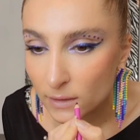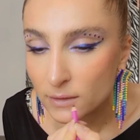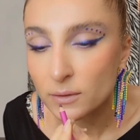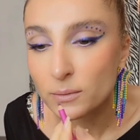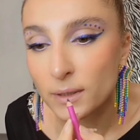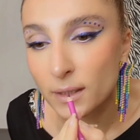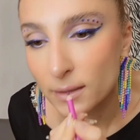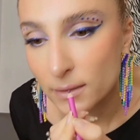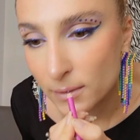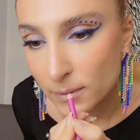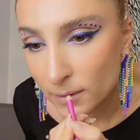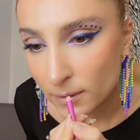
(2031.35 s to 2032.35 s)
So what I
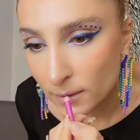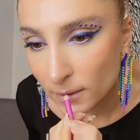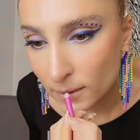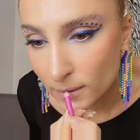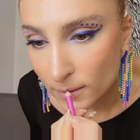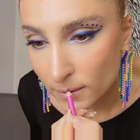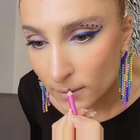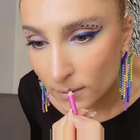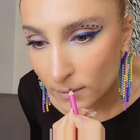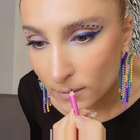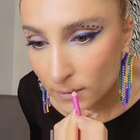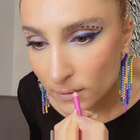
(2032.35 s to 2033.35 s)
do, I line it
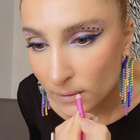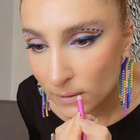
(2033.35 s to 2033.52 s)
off